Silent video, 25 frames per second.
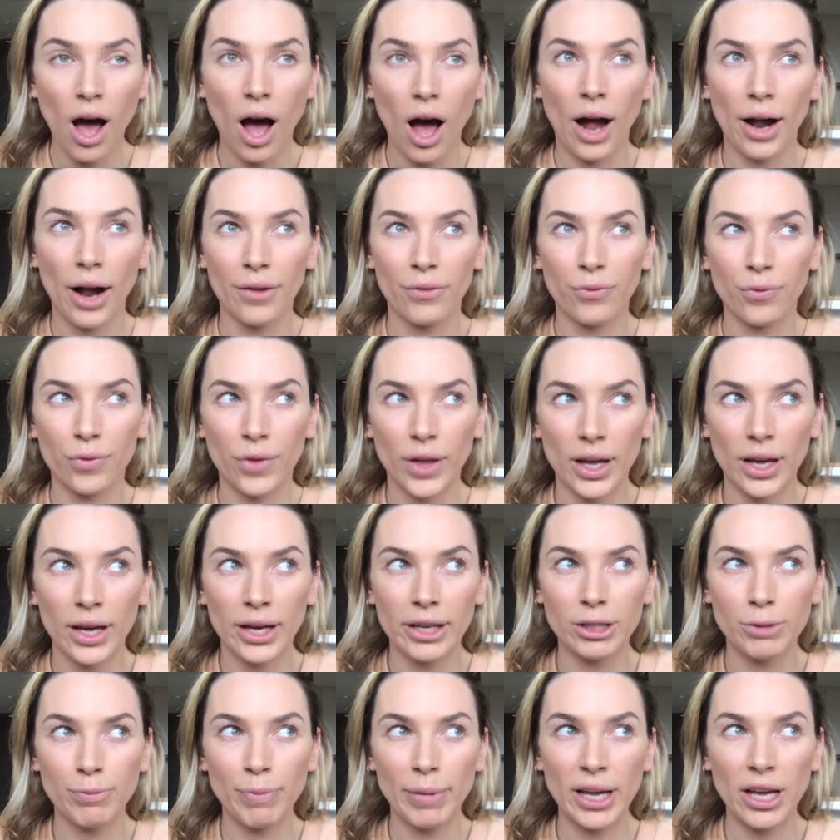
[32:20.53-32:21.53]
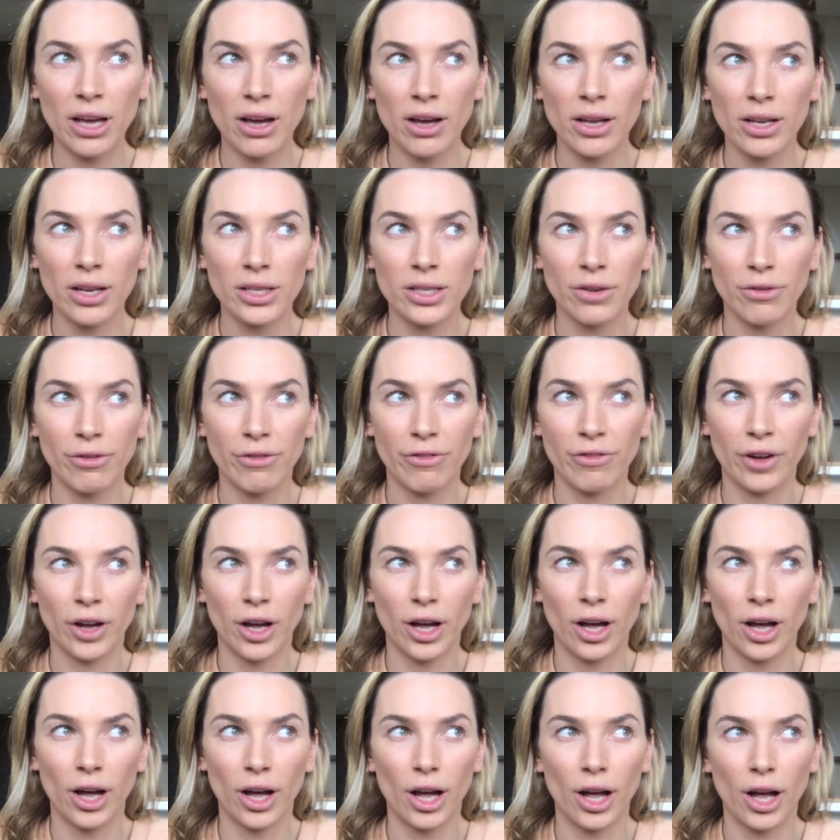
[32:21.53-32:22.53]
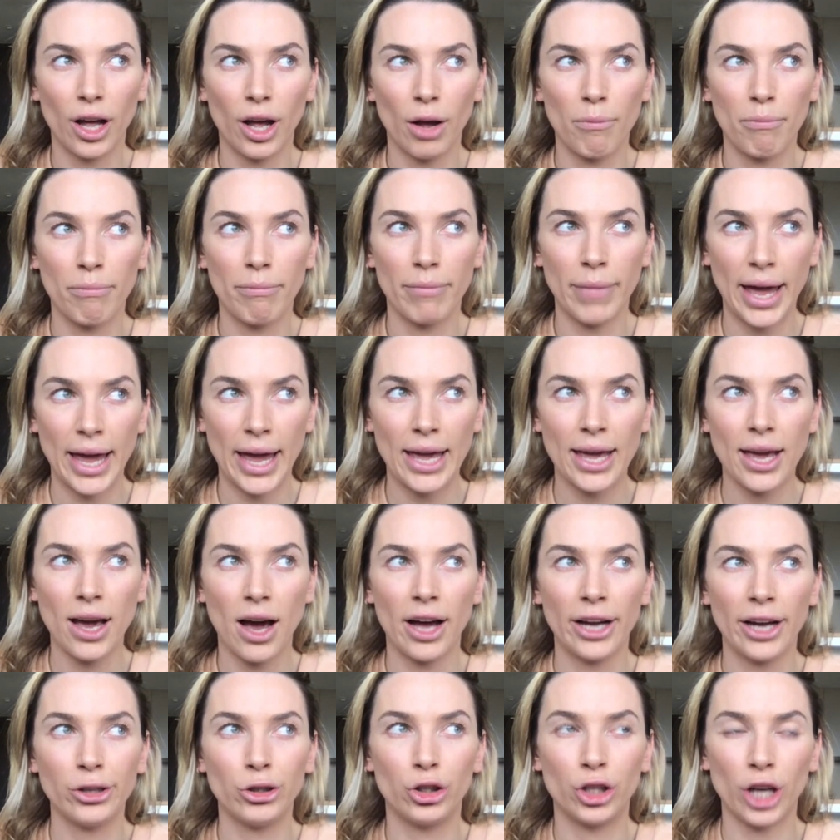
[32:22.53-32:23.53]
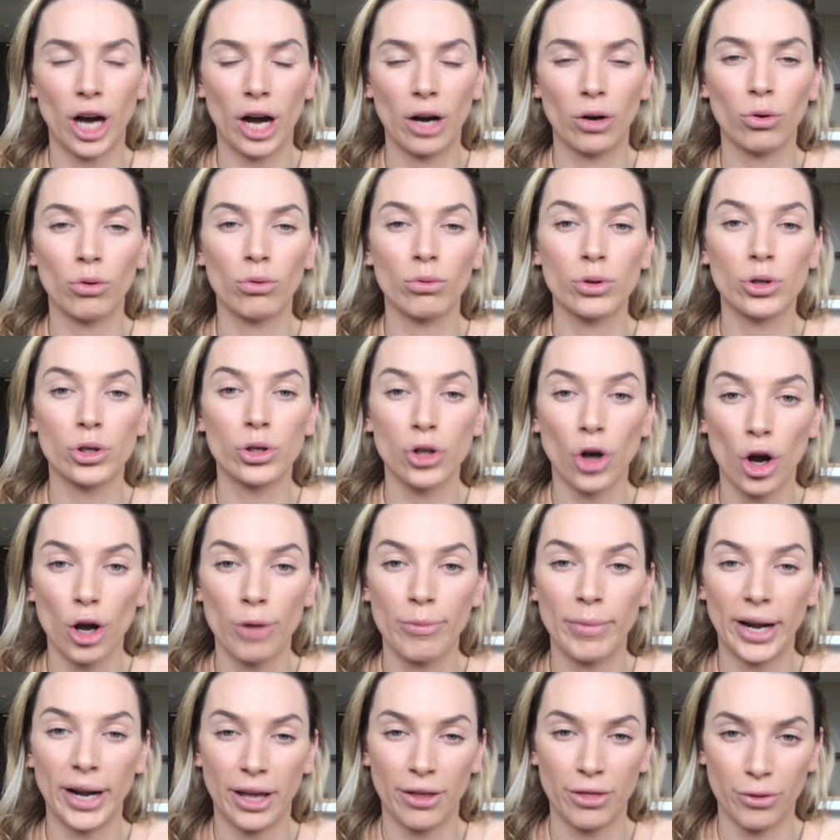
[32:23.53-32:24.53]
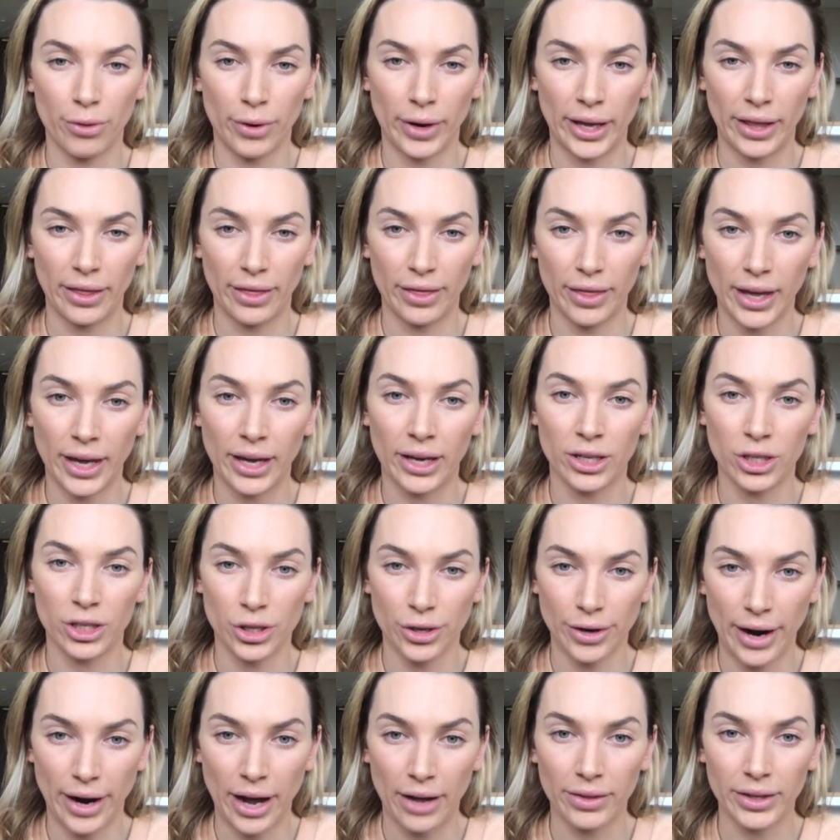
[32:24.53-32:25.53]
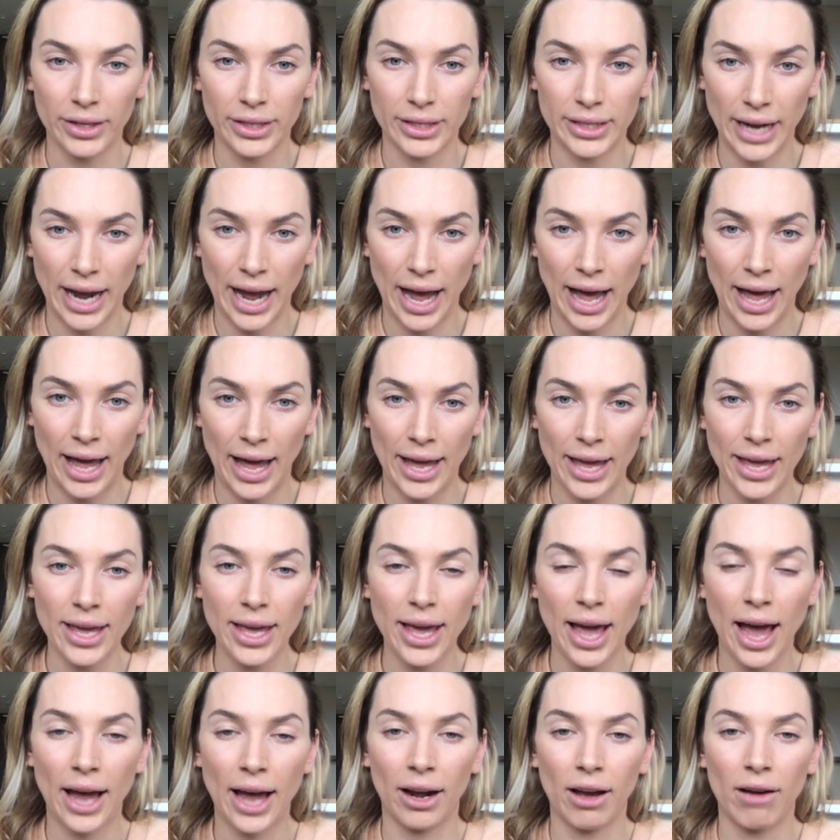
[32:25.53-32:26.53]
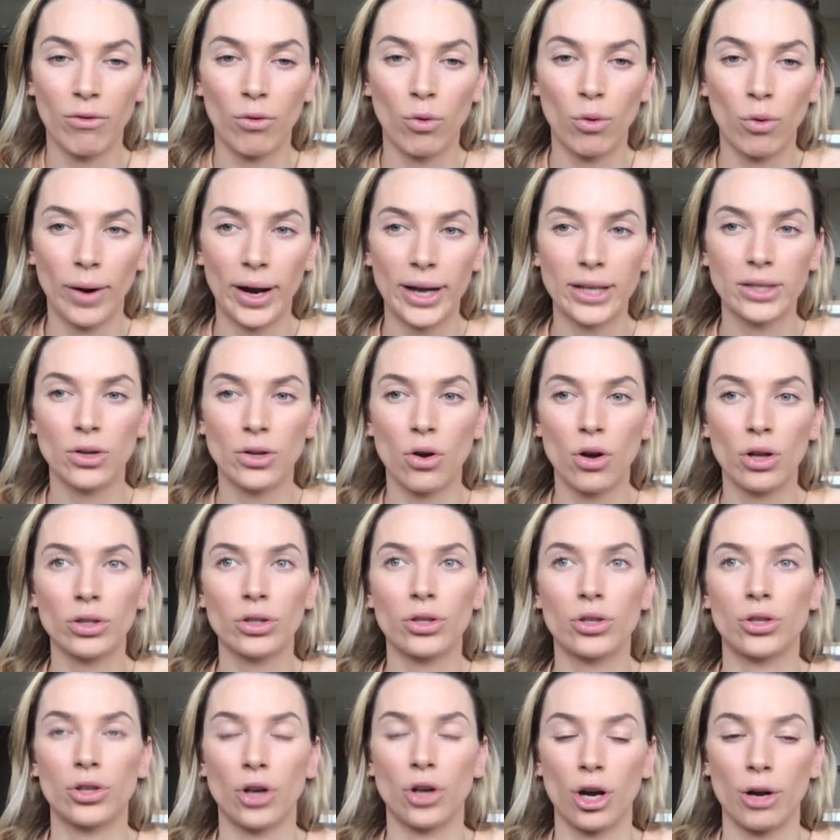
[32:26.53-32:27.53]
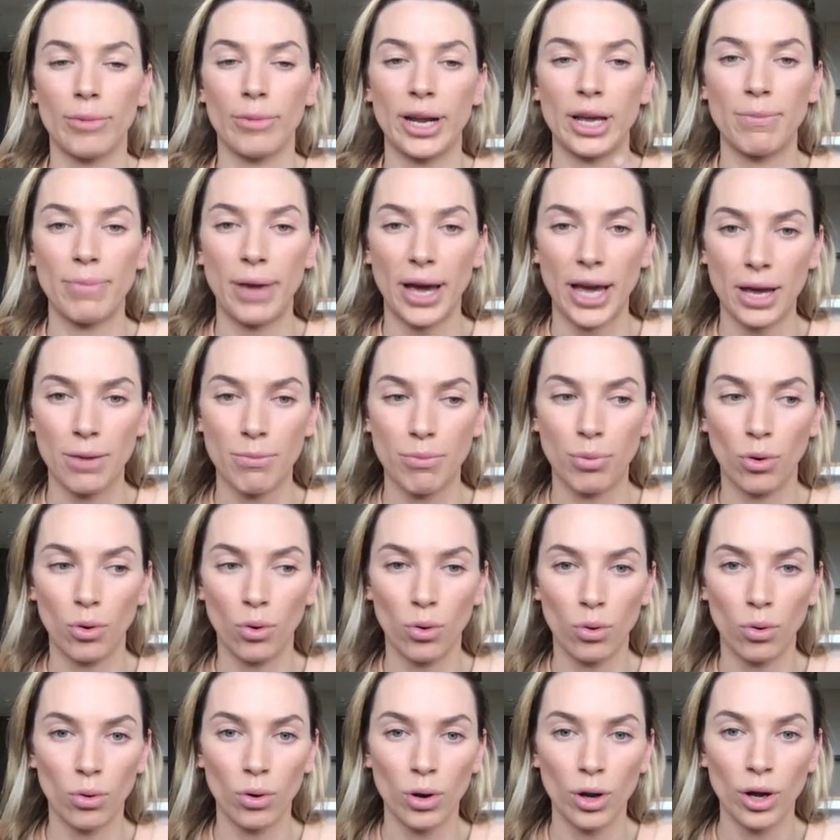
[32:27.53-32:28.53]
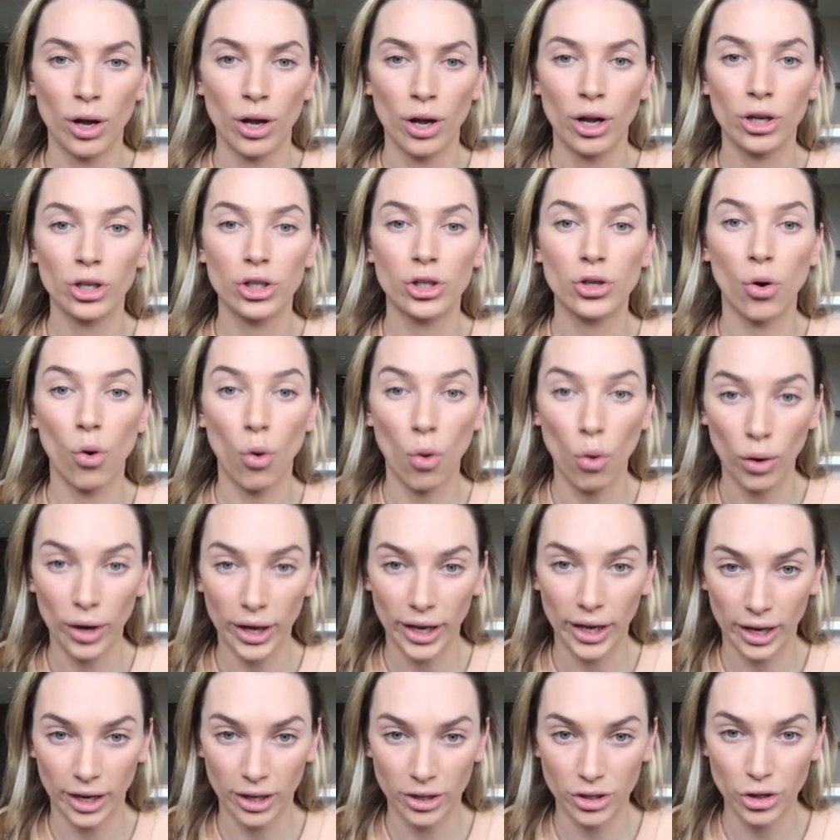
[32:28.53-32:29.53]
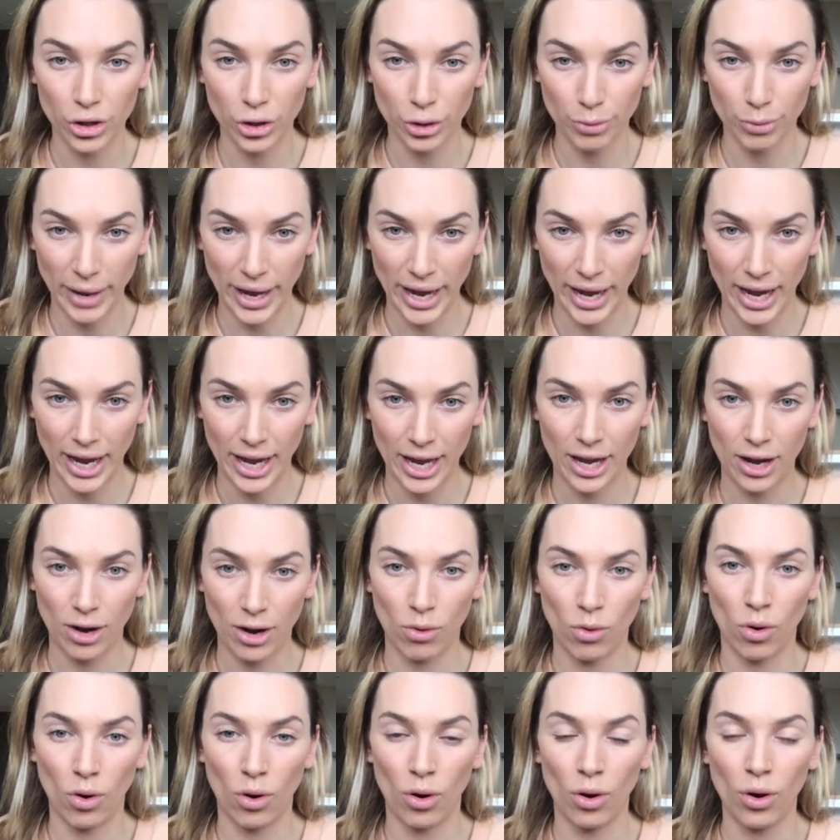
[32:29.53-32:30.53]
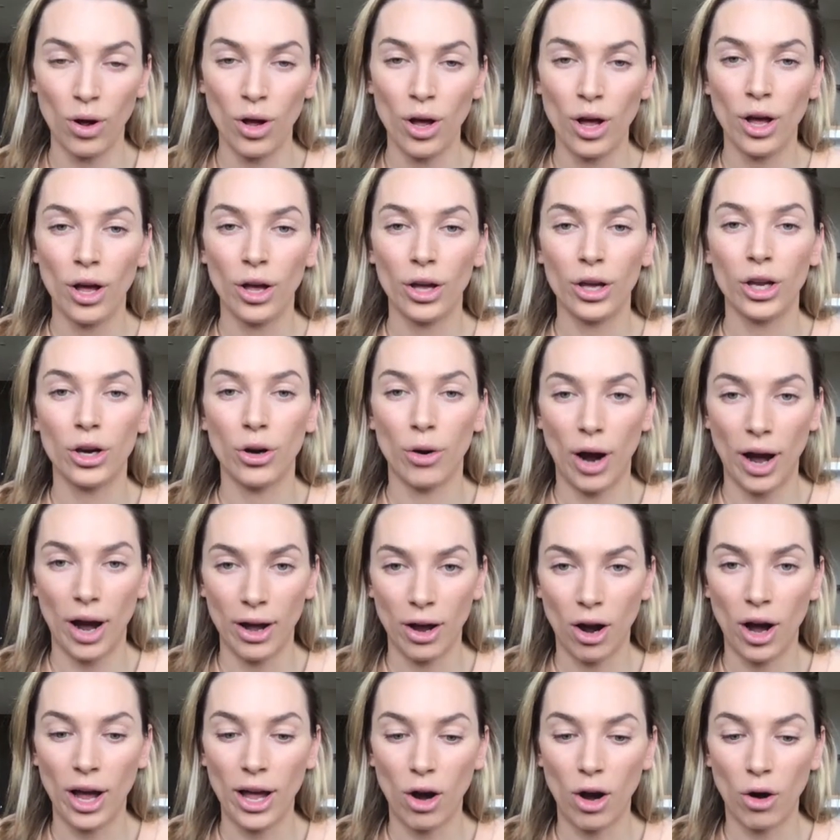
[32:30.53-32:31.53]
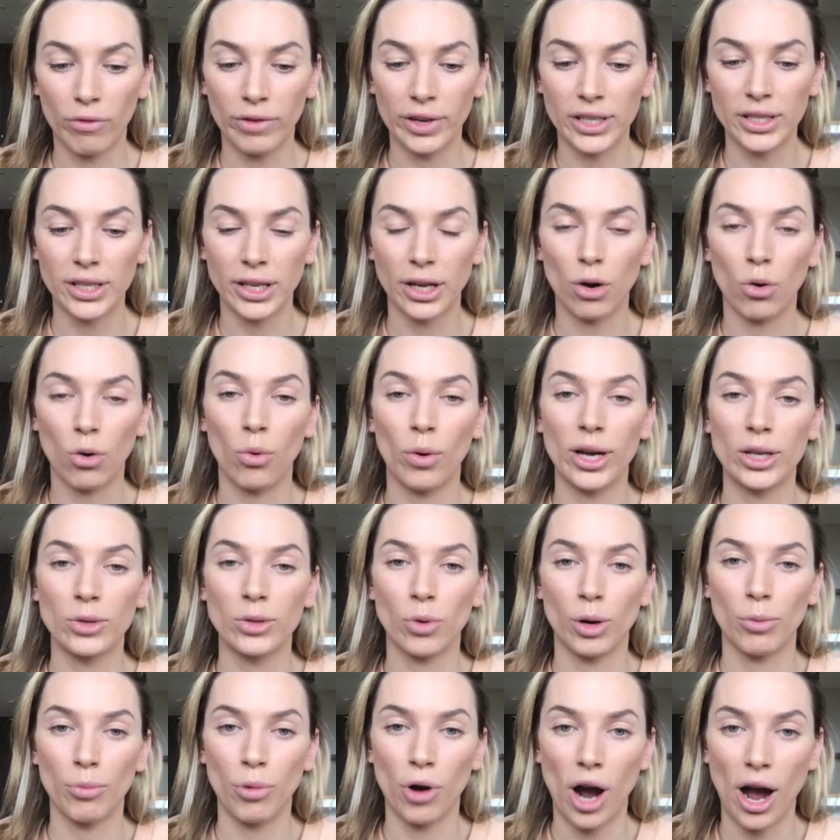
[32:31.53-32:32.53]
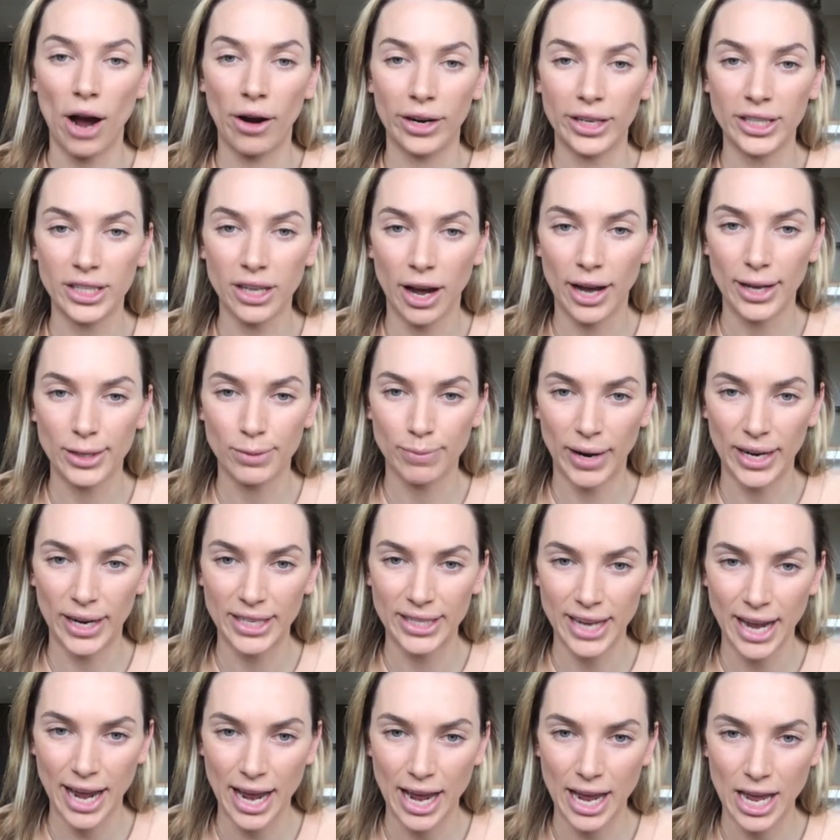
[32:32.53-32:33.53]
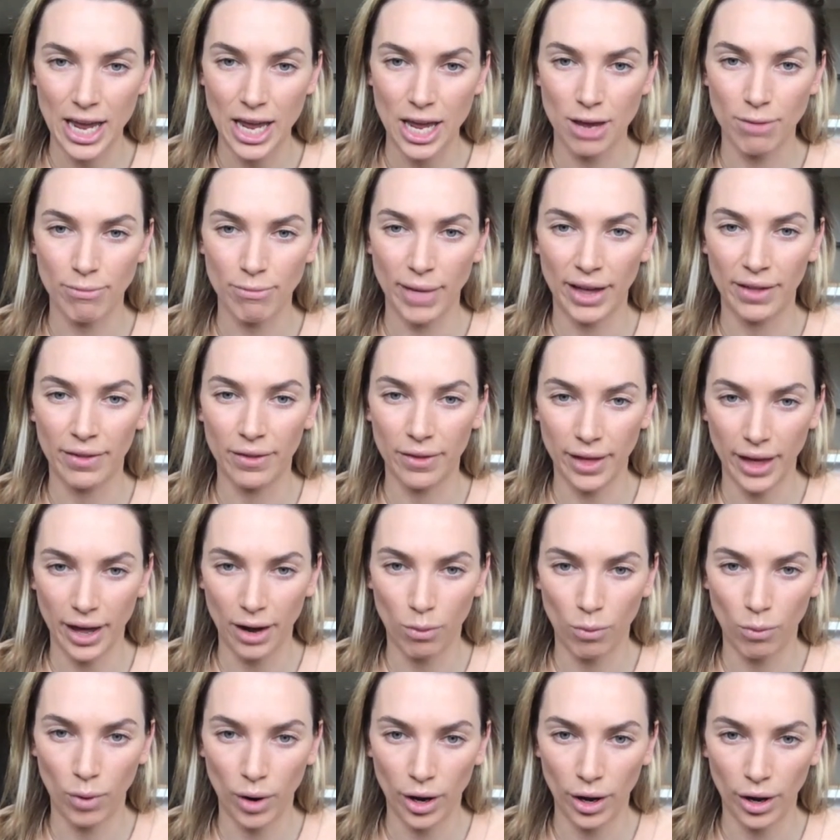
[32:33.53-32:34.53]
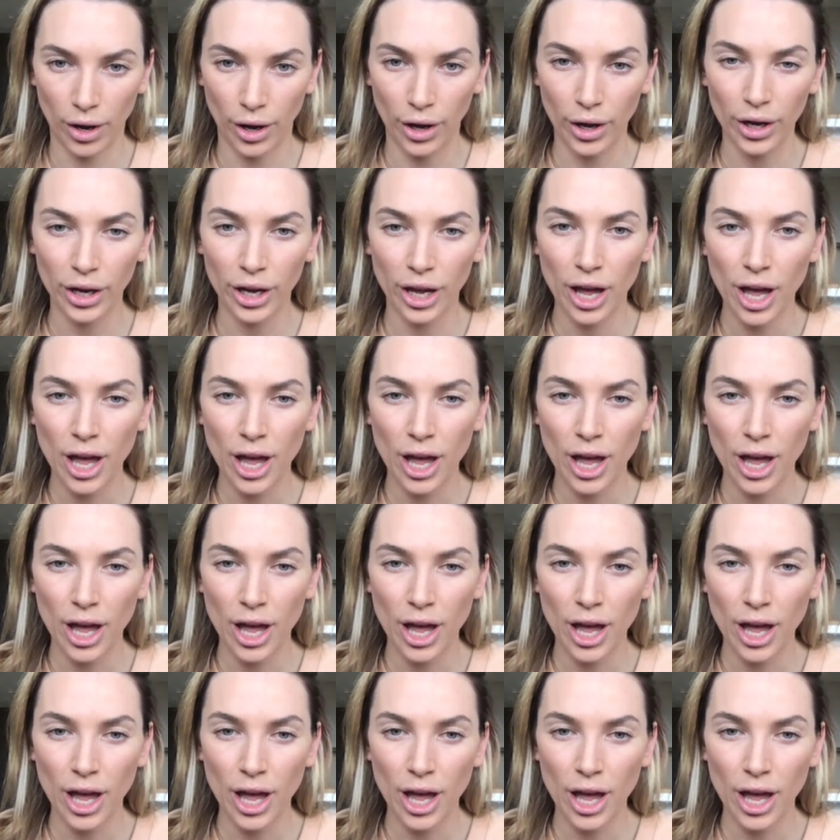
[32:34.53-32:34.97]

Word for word: I think it's because for me, I juggle so many th- things throughout the day, and I've always got so many people talking to me or, you know, I, I obviously always want to prioritise my team and their work.